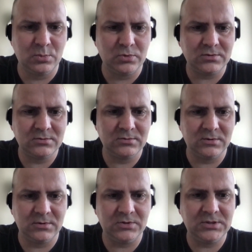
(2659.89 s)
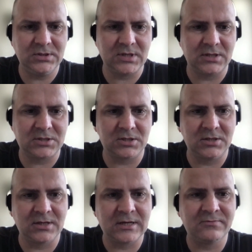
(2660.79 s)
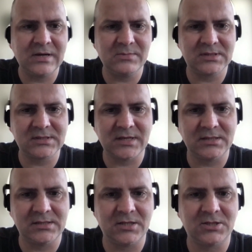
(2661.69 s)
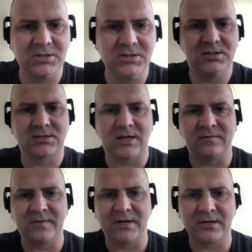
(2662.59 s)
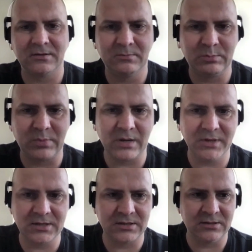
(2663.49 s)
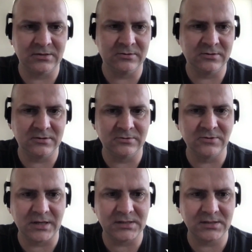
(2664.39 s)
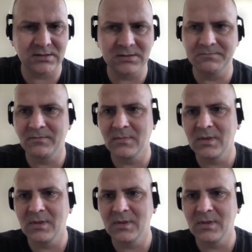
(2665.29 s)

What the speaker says: more. You see that requirement said that it's a fair public license.